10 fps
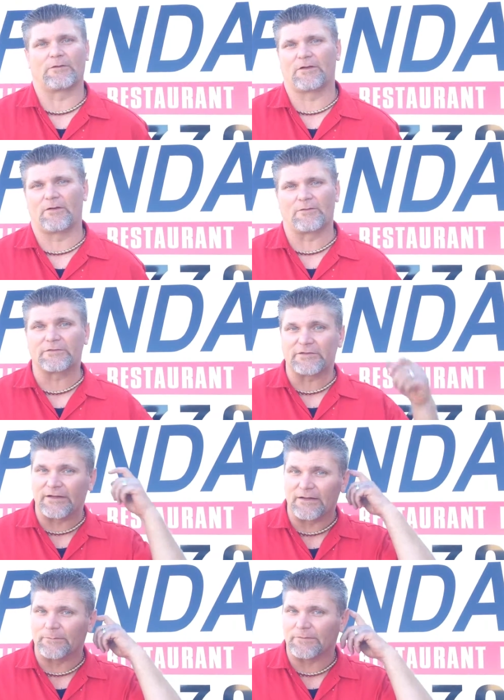Good
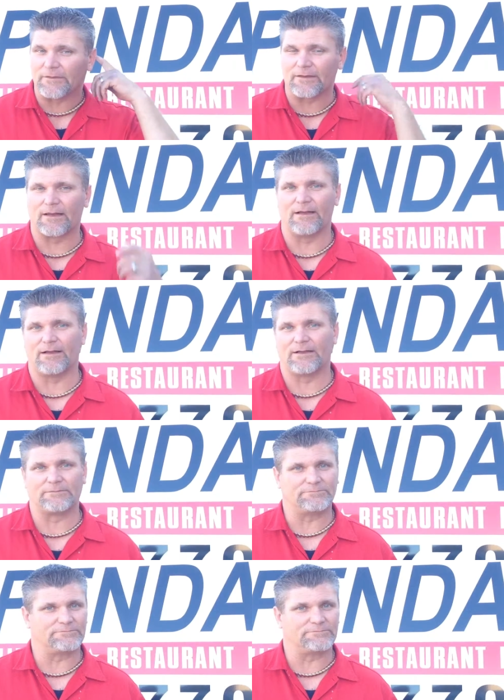ownership, uh,